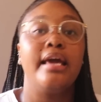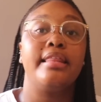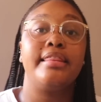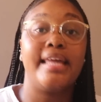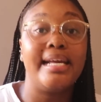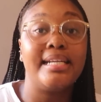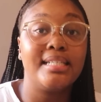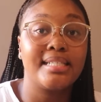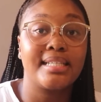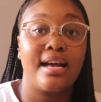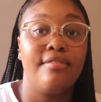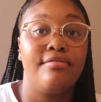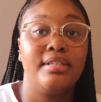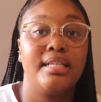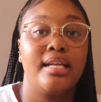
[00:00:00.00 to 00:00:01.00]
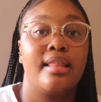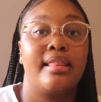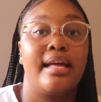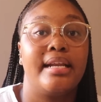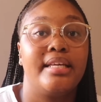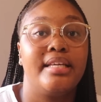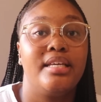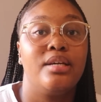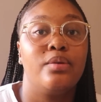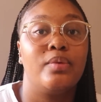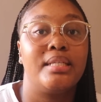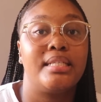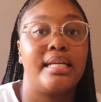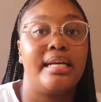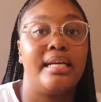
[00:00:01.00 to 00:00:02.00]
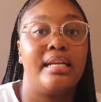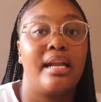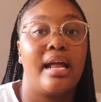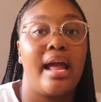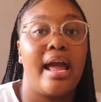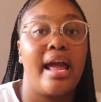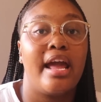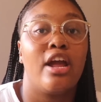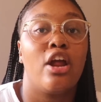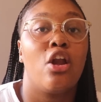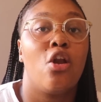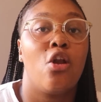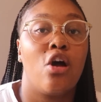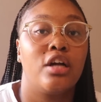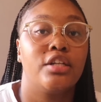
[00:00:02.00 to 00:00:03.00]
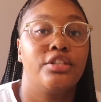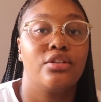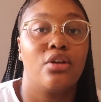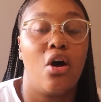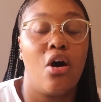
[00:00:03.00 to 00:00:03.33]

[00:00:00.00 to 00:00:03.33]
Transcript: they discovered that he was in a lot